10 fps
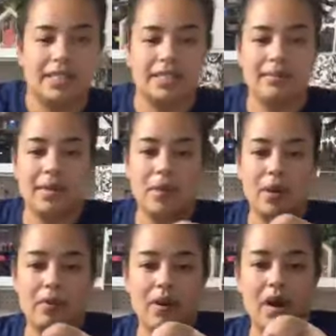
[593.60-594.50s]
says something
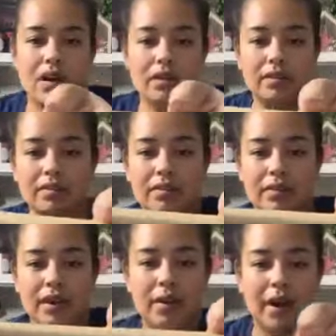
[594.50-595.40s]
went wrong.
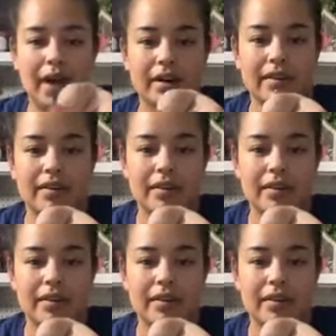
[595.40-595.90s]
Okay.